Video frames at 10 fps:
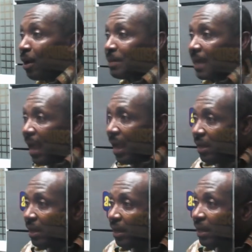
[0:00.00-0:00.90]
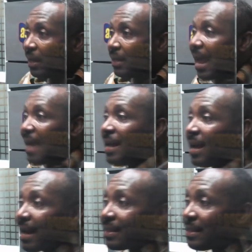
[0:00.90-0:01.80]
No say eh na
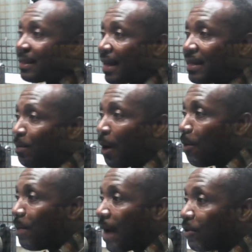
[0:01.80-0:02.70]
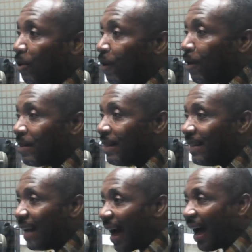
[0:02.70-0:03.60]
dey ya ti say ba omi out of forms ni
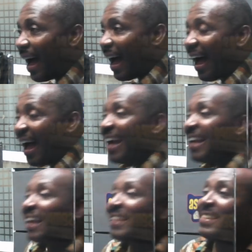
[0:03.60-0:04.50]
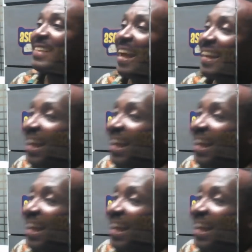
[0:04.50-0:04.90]
nyina ya ti say ala